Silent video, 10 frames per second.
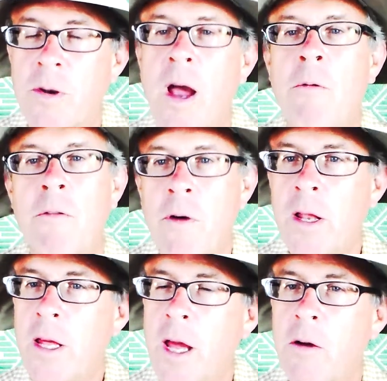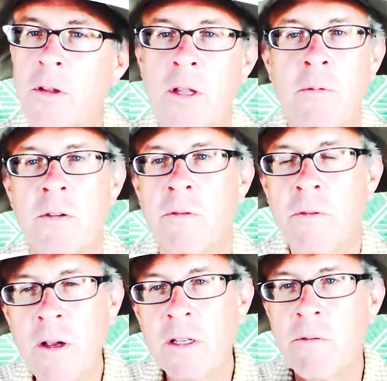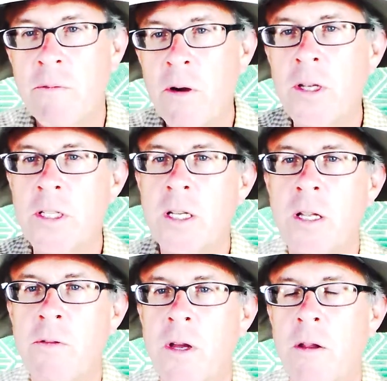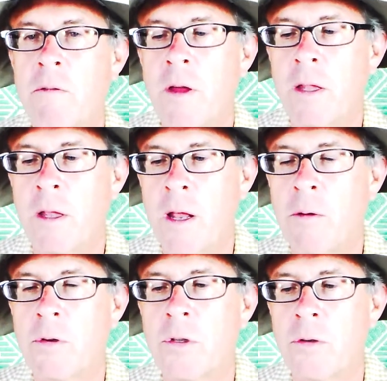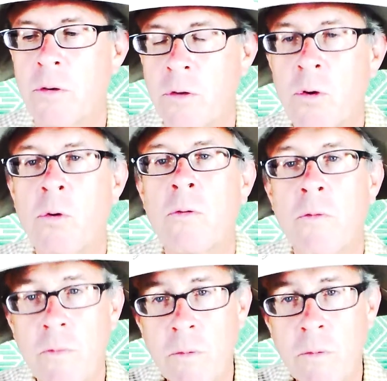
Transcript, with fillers: And now we're finding out that that was a very, very significant event that I was told,